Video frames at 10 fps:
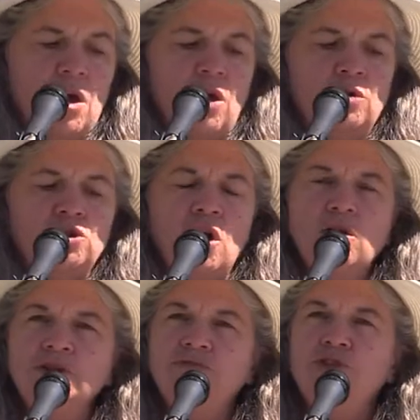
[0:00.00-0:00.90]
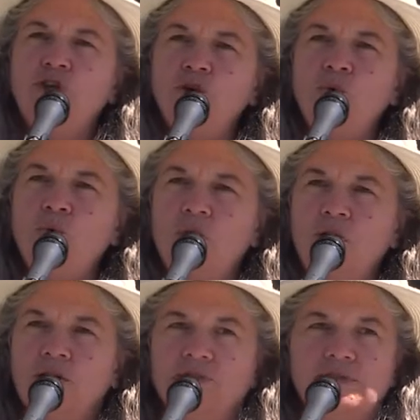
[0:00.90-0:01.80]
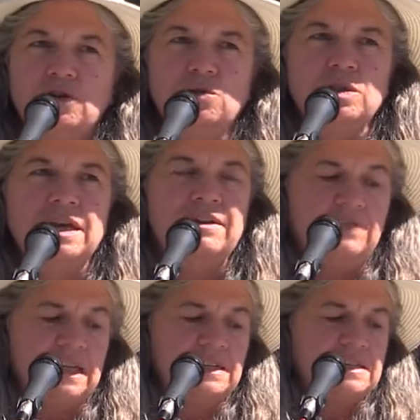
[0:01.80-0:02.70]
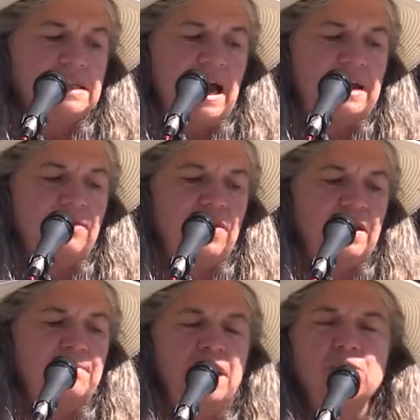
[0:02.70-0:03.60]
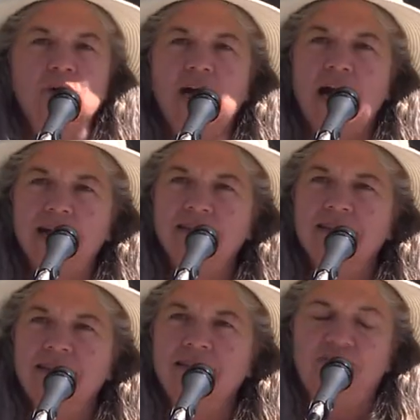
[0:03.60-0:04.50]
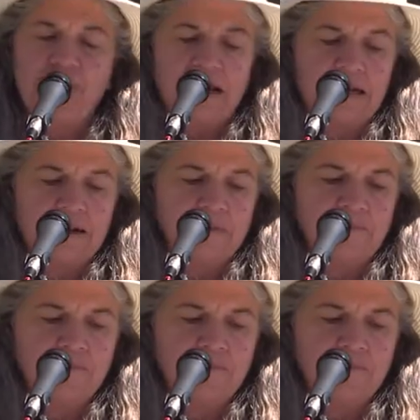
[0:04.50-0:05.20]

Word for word: who told of two wolves who lived inside of him and were constantly fighting.